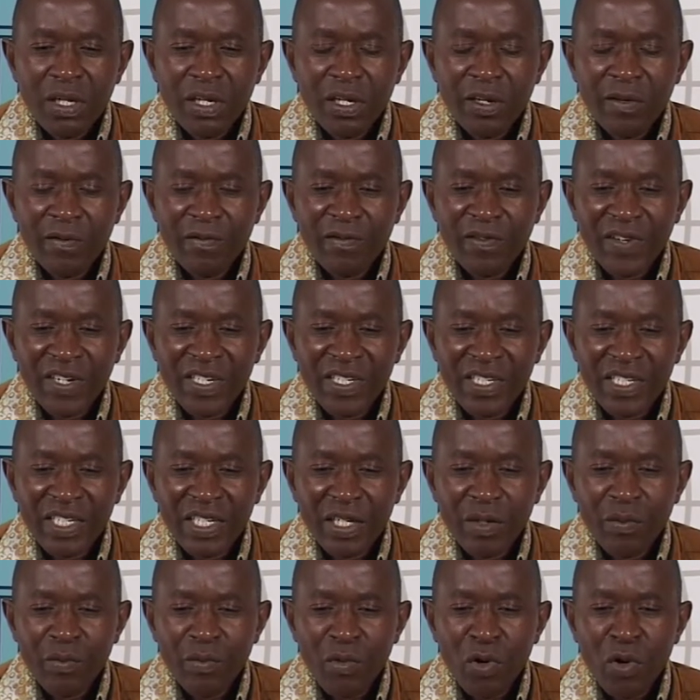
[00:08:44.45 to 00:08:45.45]

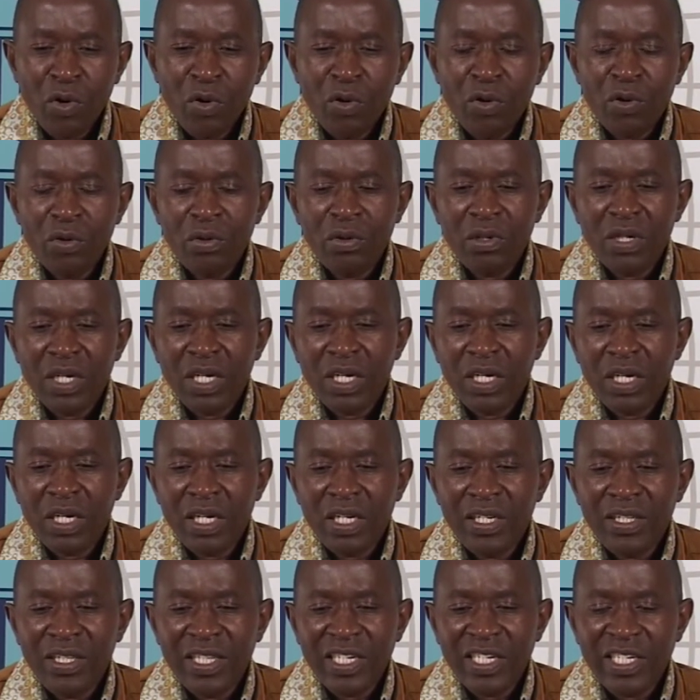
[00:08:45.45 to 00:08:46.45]
investing more
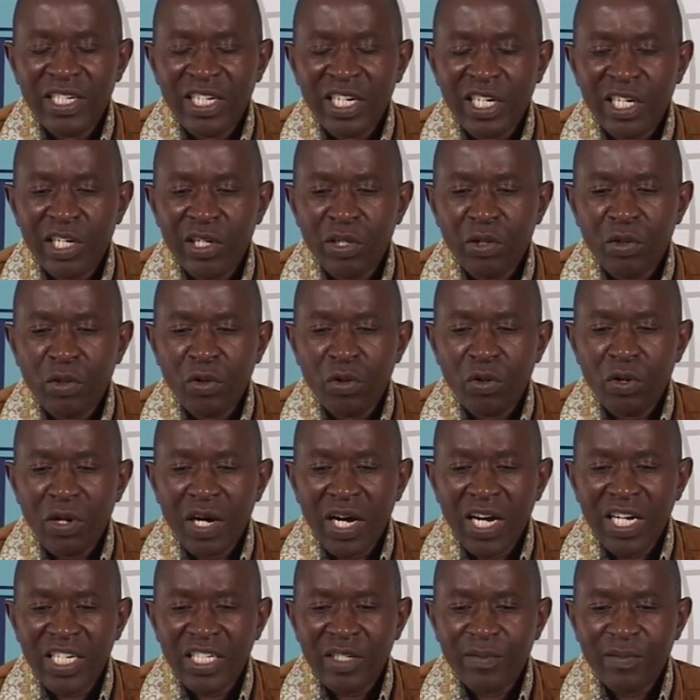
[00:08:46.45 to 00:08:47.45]
in the technical
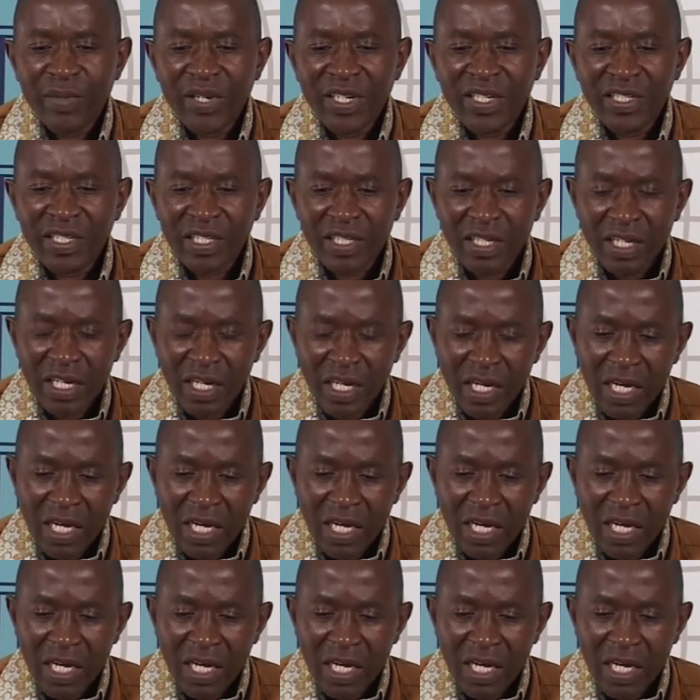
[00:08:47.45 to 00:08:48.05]
aspect,